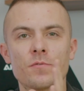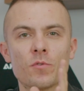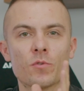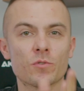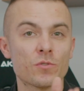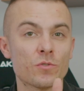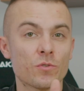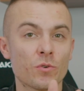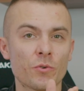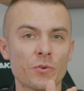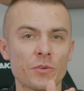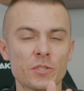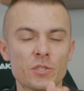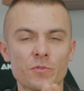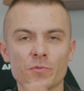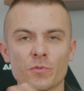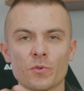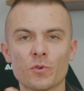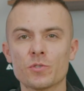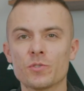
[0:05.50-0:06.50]
For storage,
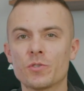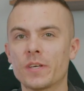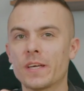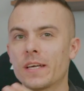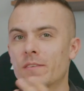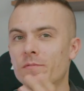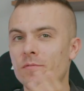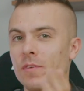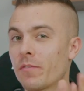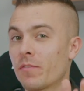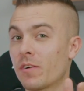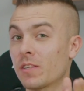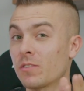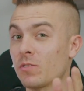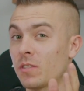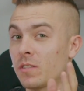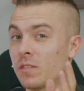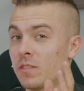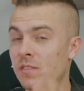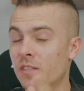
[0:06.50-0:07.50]
of course, you get
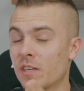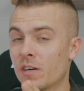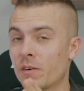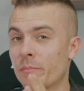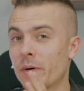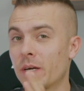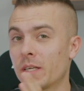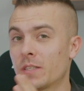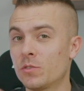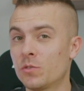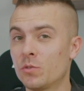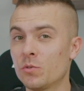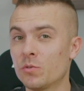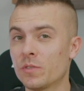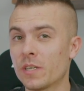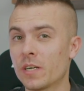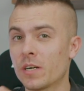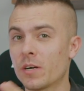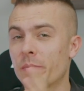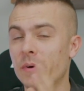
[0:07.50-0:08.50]
500 terabyte, 2
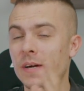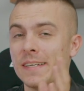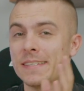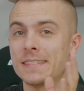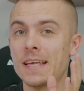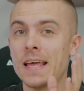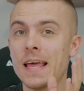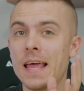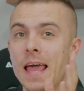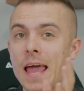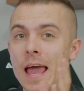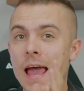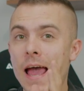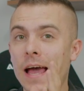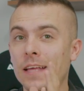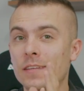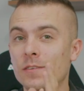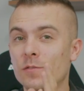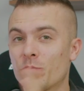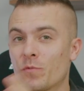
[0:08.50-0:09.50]
terabyte
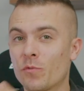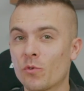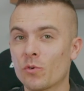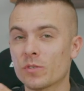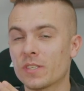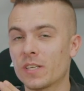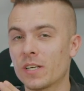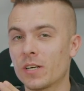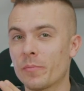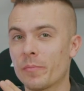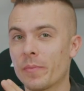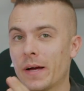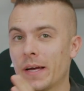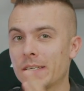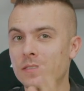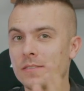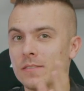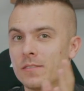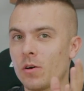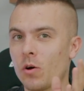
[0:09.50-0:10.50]
and 4
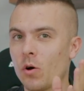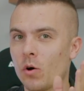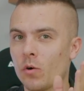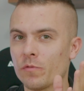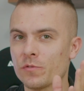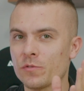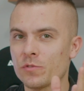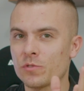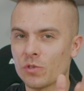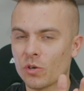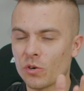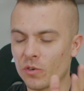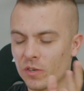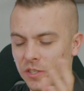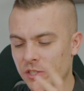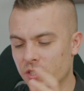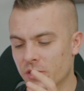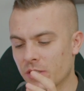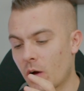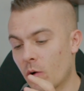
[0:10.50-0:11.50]
terabytes of
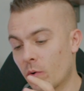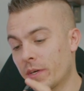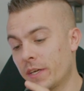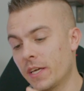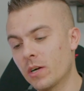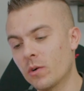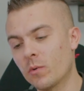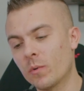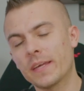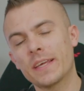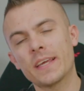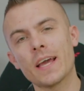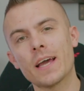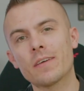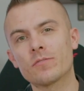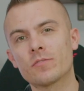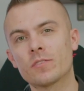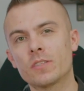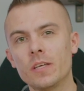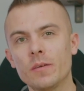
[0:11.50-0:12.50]
storage. Now here we
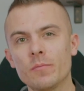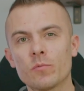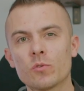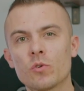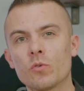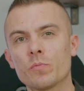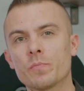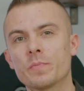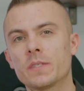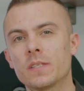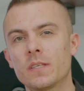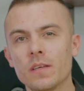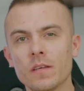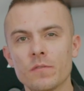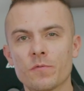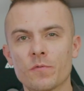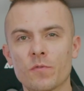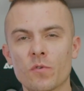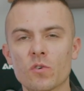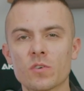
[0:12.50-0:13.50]
have Team Group
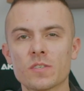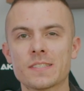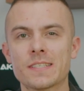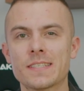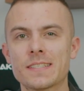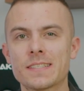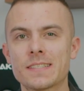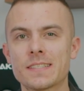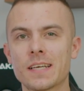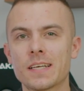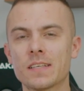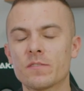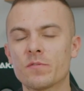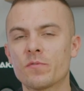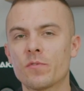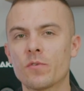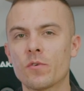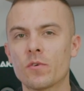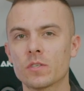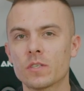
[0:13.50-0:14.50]
T-Force
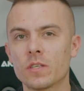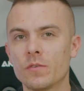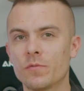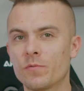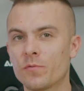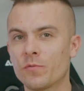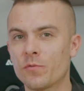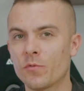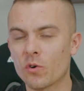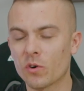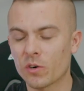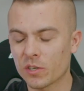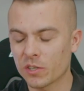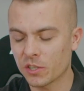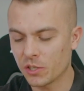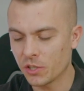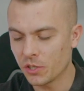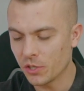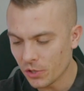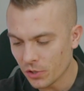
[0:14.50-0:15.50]

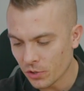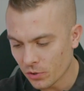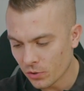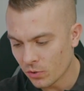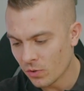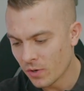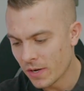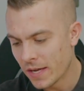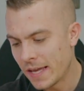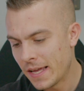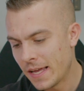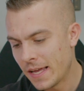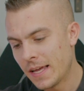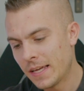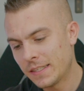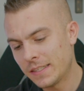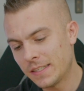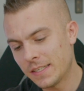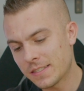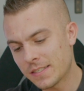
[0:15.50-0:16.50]
Z44Q.
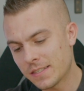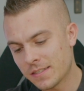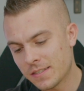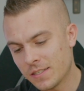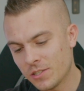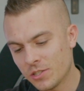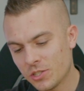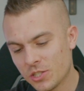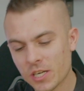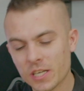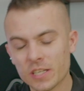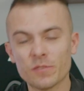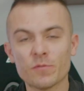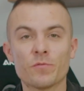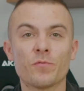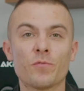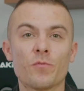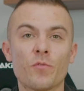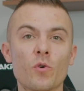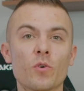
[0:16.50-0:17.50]
This is the Gen
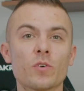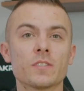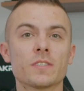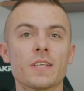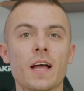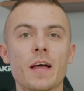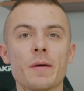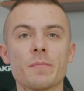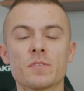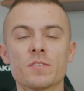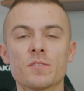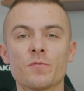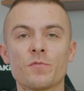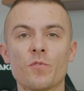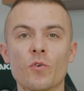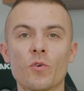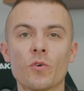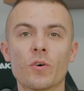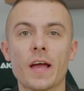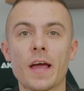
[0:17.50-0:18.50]
4 times
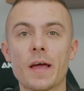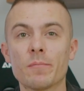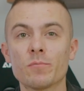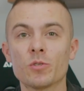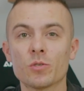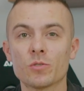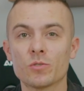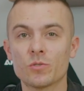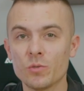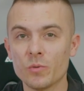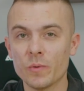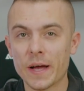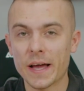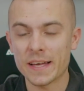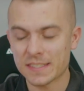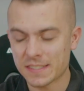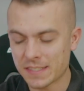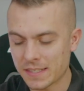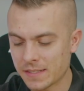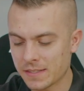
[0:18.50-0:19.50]
4 M.2
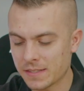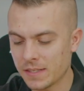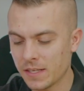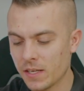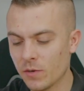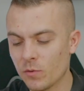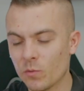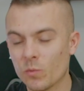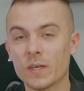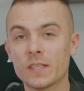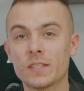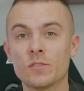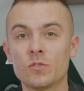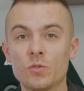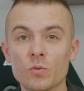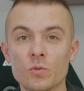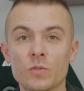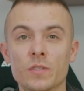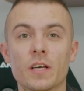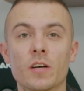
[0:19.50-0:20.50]
SSD with
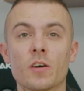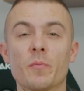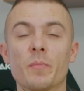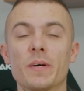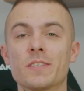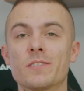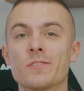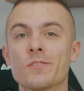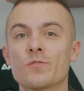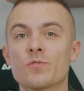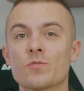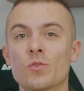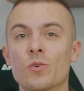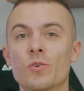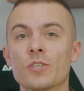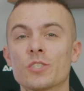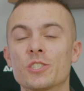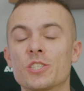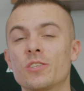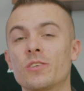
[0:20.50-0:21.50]
2 terabytes of
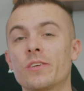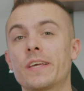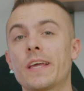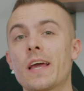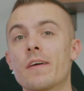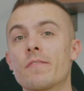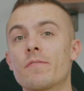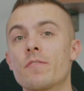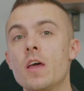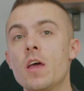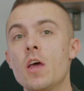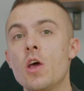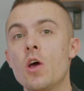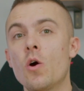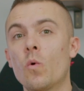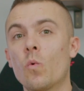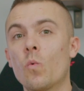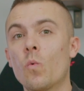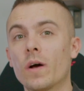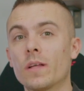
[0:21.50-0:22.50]
storage and you have
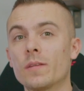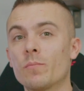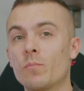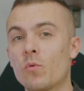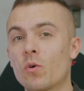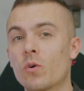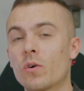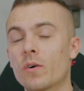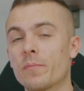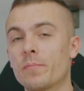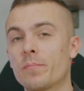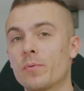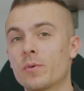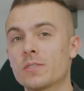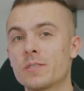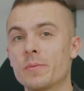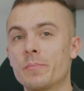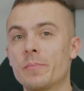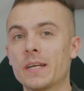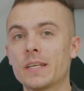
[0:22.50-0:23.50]
one more
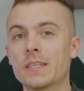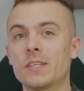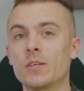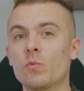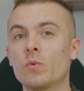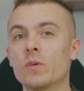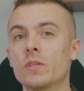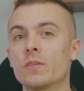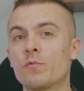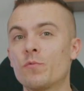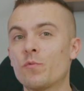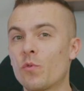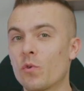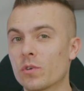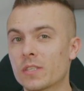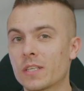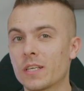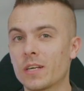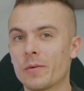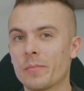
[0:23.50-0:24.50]
possibility with
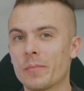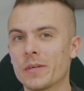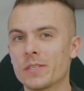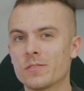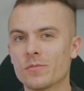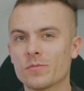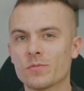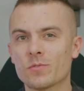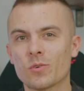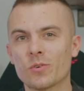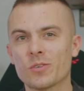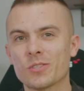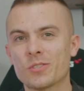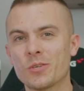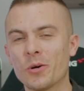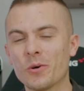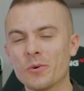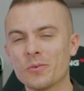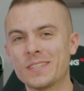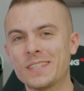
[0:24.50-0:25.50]
4 terabytes of storage.
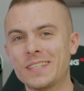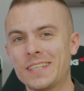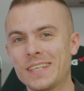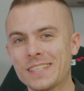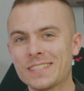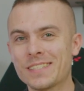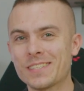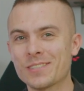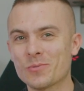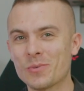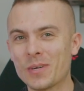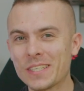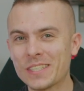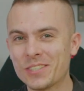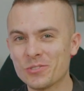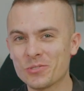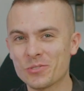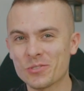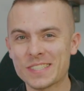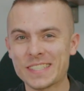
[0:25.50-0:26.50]
So this is
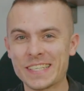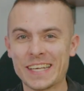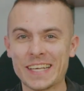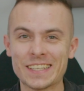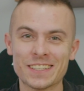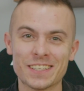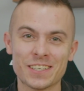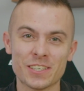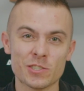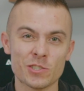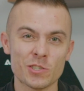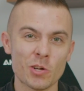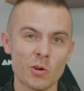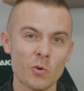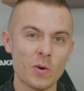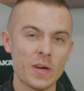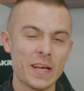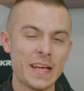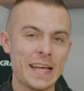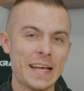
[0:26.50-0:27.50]
quite interesting and there's
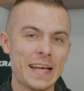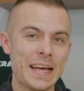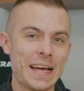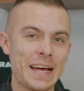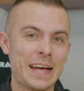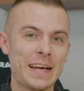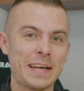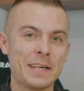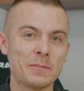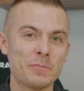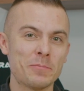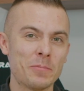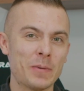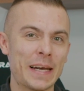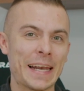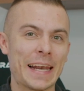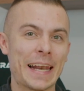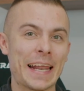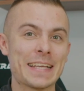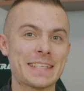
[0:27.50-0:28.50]
no uh,
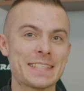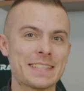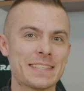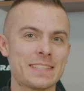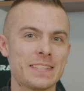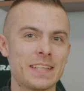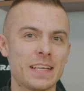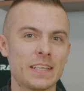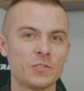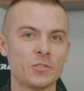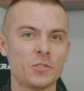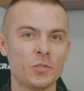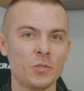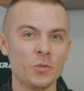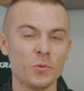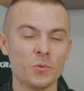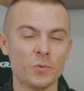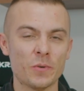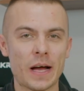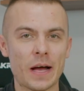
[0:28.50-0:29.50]
less than
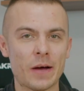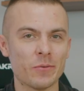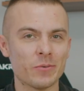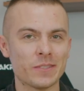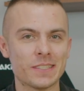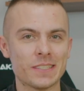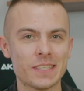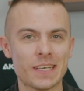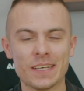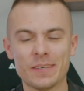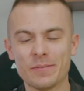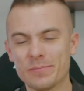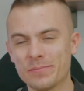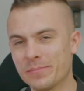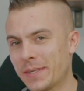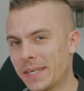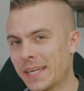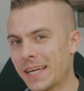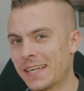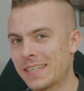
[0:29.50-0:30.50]
two, I would say,
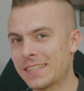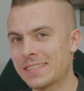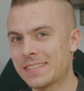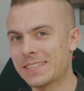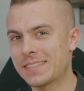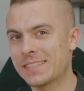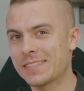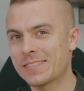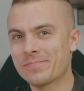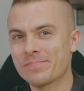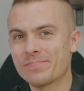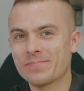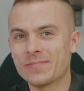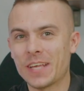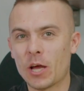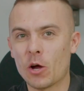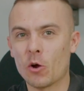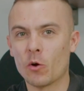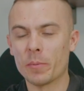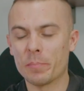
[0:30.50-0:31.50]
because
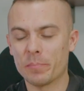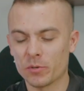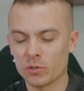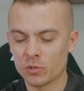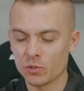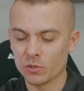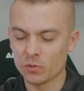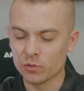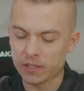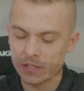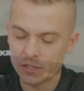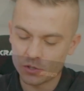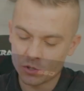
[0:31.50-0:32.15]
they only produce